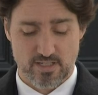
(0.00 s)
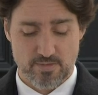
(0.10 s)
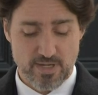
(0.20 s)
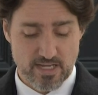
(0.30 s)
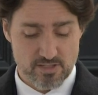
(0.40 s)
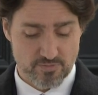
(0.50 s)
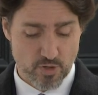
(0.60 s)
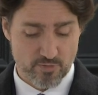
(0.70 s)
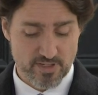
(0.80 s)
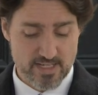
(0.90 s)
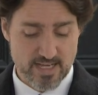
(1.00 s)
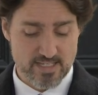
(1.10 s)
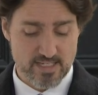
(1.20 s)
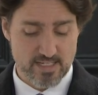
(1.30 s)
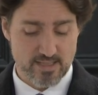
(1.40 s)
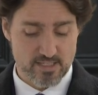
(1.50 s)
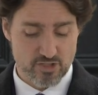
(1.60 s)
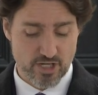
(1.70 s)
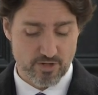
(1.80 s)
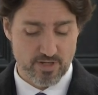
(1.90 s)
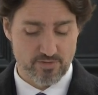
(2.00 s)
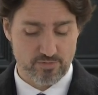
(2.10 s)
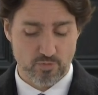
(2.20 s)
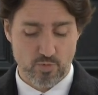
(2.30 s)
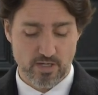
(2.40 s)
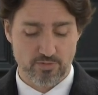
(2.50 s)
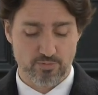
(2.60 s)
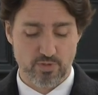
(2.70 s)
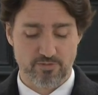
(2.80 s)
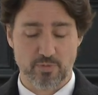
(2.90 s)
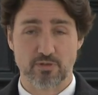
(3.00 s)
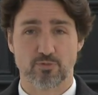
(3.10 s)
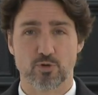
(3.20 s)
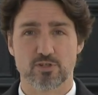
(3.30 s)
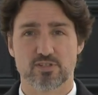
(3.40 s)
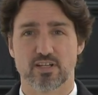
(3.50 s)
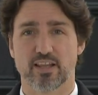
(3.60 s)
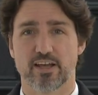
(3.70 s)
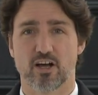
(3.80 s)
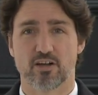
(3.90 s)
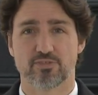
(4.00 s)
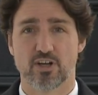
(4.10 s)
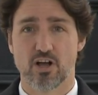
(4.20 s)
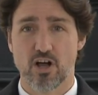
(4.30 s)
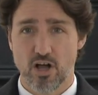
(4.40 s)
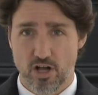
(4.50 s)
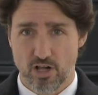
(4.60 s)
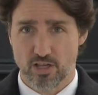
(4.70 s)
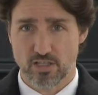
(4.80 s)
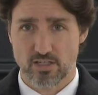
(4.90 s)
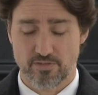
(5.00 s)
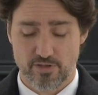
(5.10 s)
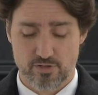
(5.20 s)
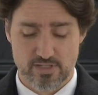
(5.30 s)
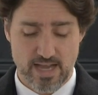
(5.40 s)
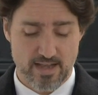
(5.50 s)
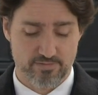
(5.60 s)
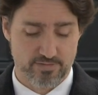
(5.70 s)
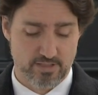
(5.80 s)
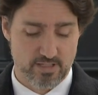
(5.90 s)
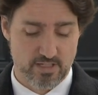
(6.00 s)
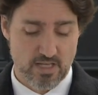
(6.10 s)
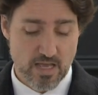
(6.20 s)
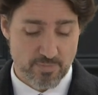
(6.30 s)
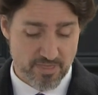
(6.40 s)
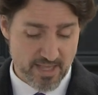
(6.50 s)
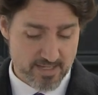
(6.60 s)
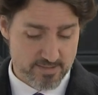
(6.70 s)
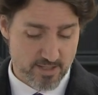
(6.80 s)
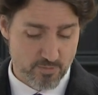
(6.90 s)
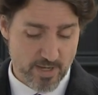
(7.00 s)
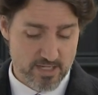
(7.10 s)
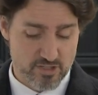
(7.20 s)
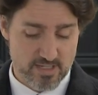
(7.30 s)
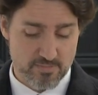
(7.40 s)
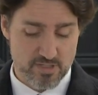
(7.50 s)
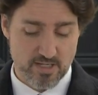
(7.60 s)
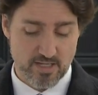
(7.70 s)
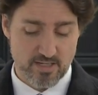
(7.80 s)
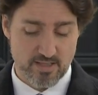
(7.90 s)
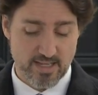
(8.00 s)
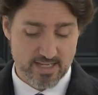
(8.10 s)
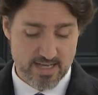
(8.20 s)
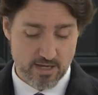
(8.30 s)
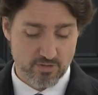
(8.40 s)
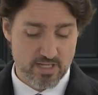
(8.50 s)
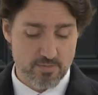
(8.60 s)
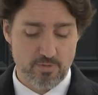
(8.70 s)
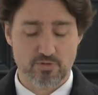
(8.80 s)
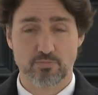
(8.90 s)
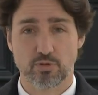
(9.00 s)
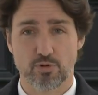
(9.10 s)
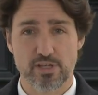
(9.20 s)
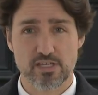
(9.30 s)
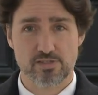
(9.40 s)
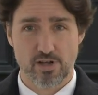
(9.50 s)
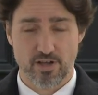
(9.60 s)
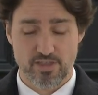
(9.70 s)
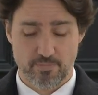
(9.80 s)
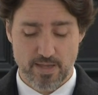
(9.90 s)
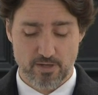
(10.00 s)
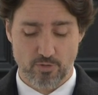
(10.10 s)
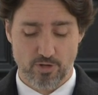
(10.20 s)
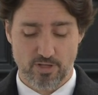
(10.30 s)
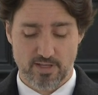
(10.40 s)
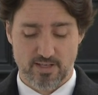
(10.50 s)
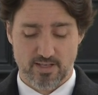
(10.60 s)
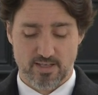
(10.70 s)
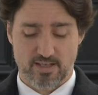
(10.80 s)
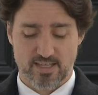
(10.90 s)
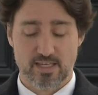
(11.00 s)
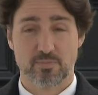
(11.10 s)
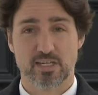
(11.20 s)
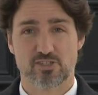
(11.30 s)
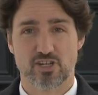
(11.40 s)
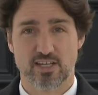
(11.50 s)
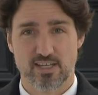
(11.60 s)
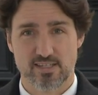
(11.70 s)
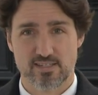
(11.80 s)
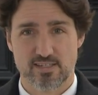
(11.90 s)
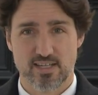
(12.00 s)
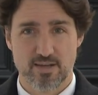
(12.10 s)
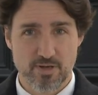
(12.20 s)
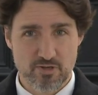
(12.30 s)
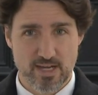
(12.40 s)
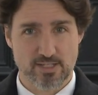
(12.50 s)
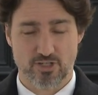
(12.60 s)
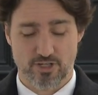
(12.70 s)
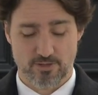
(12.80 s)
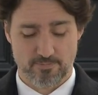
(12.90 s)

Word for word: Because of COVID 19, this charity from Guelph would have been forced to lay off all of their staff. But thanks to the wage subsidy, they can now keep their employees on the payroll and keep teaching kids about nature.